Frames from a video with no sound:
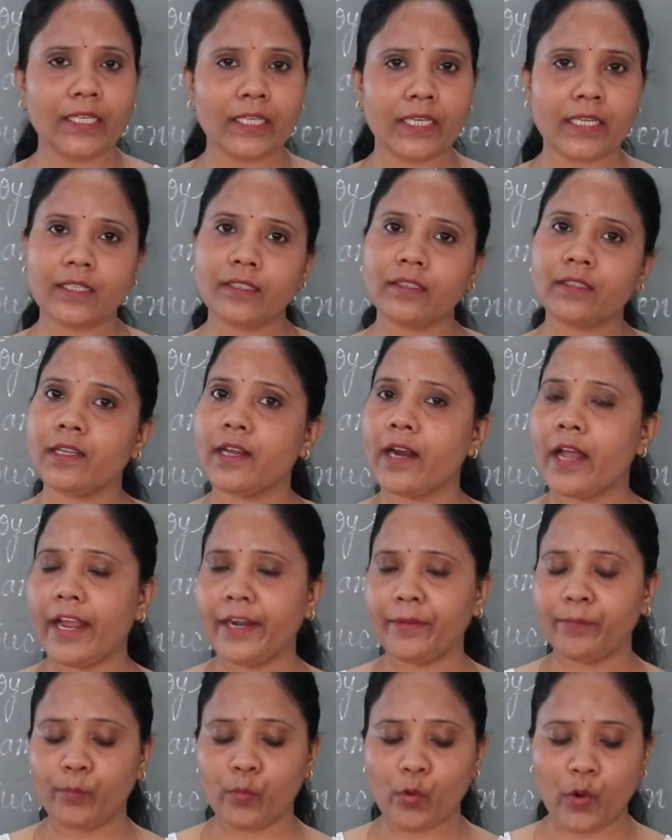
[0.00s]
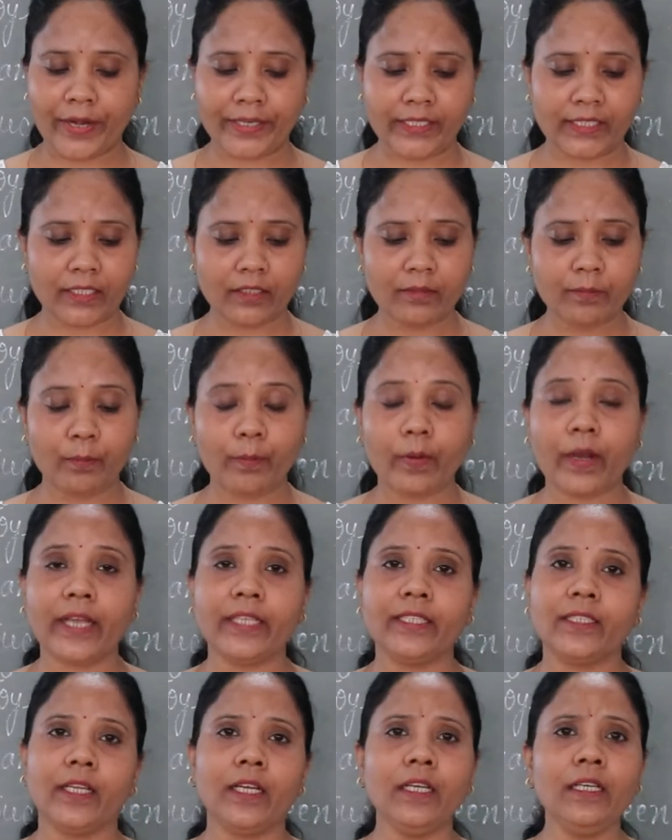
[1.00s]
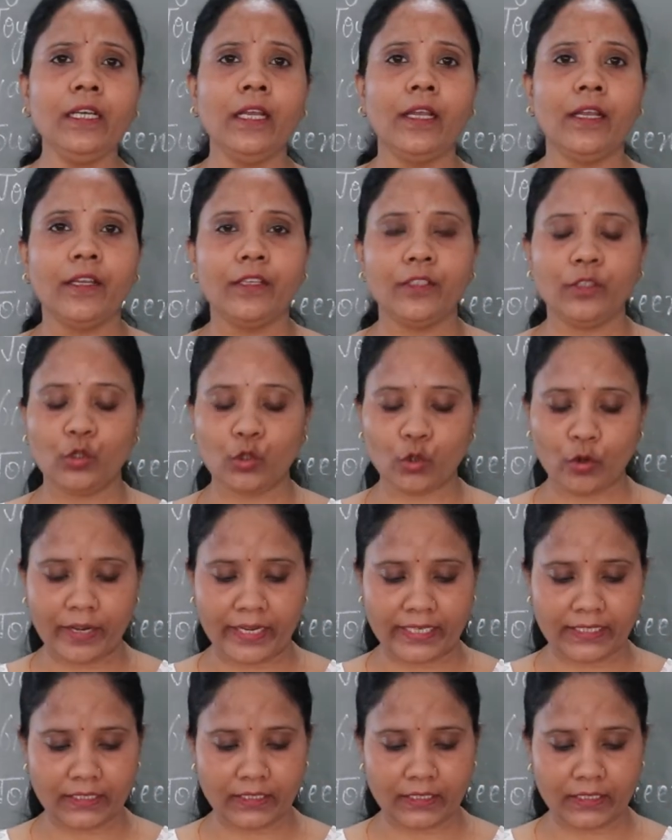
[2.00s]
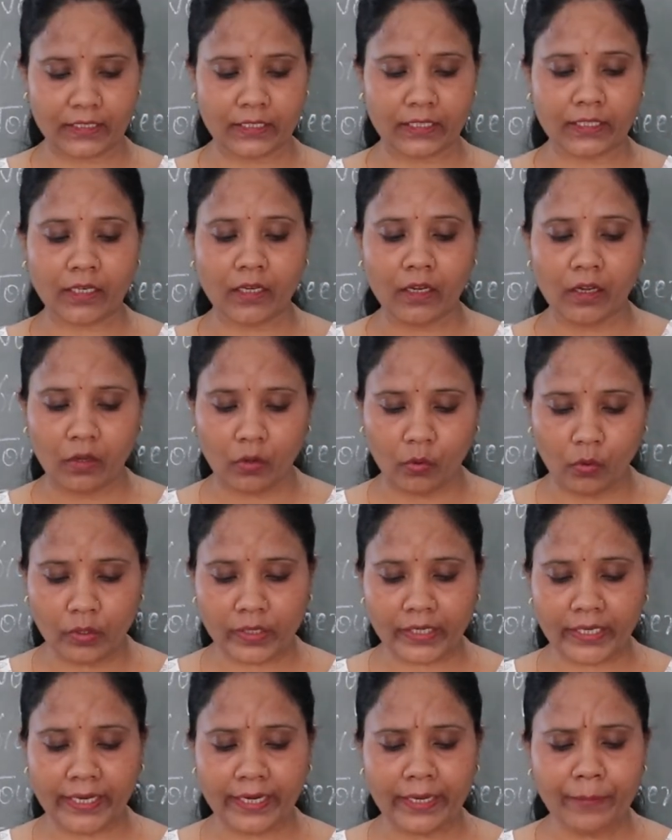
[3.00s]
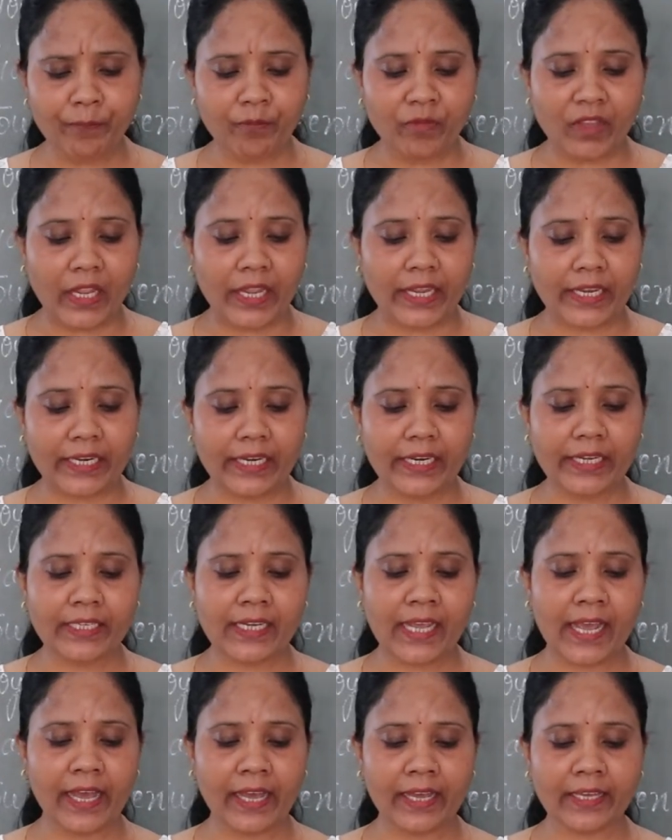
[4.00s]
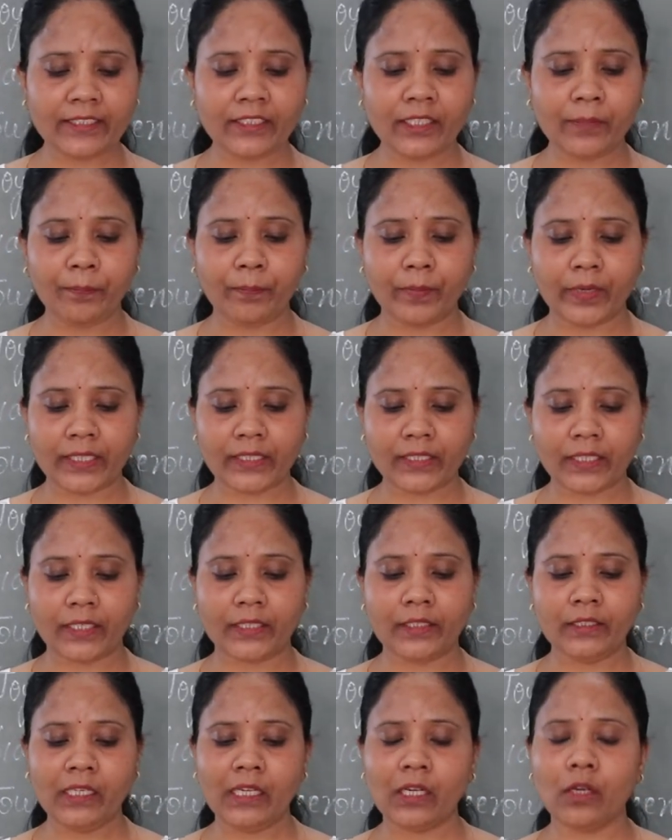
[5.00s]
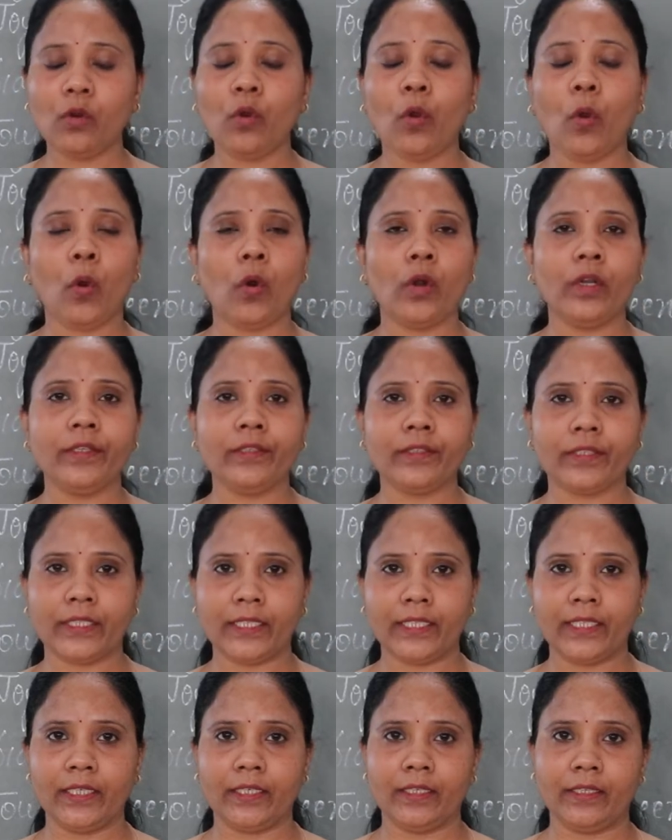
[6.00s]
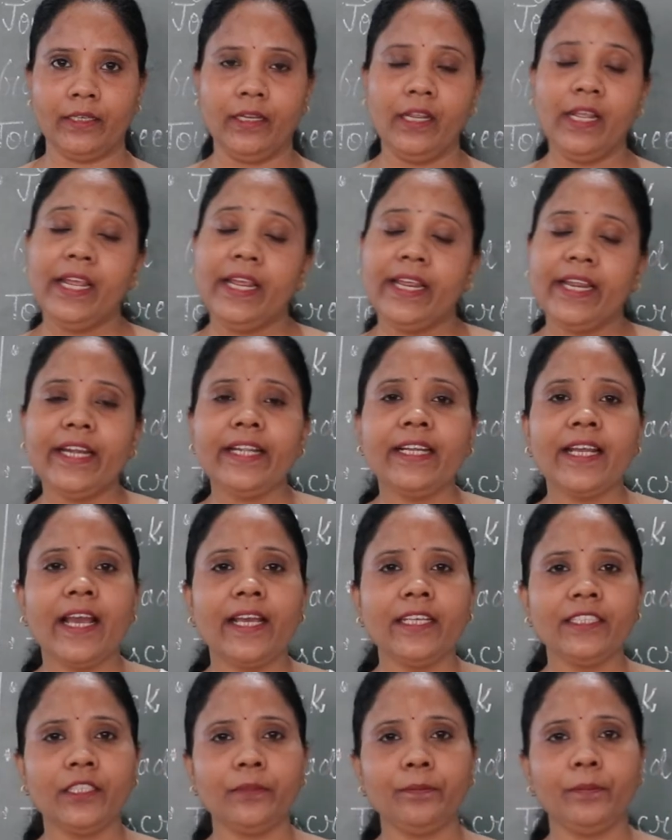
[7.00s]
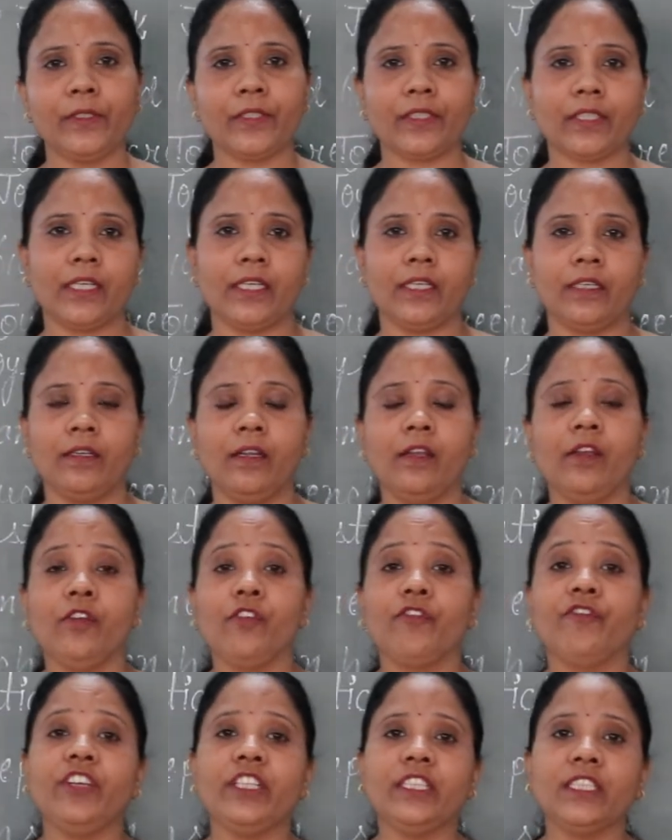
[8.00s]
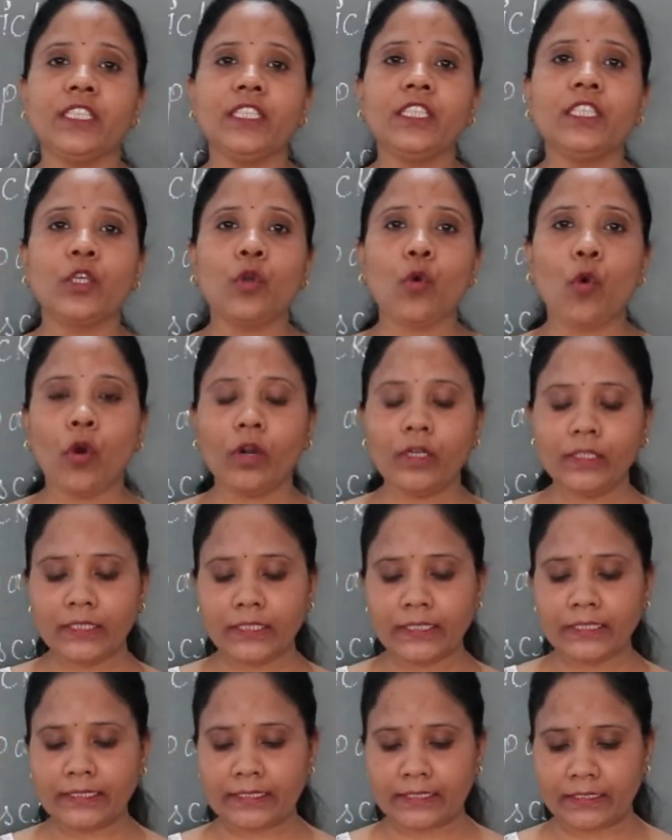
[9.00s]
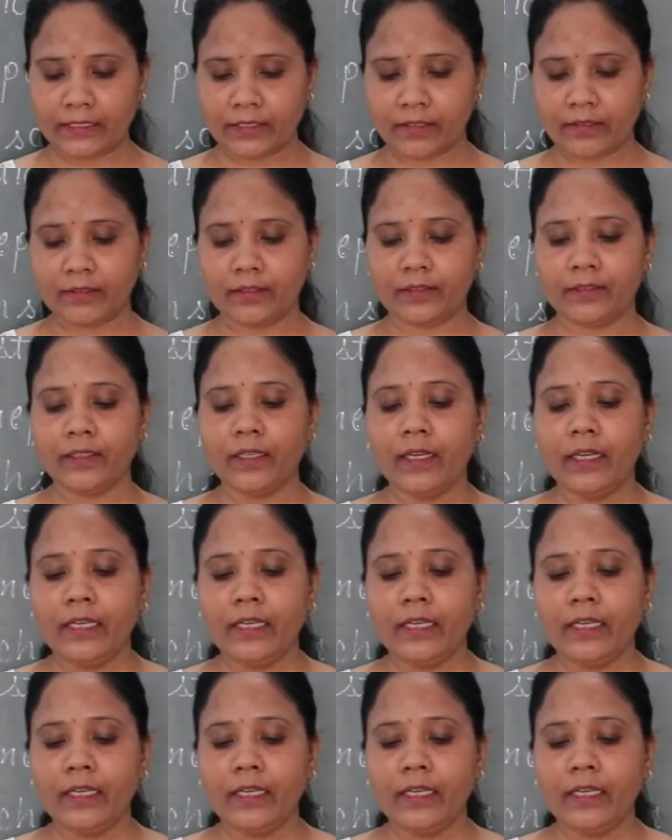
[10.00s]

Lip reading: cursor and pointer by the joystick. Okay, it has a button called trigger. It has a button which is called the trigger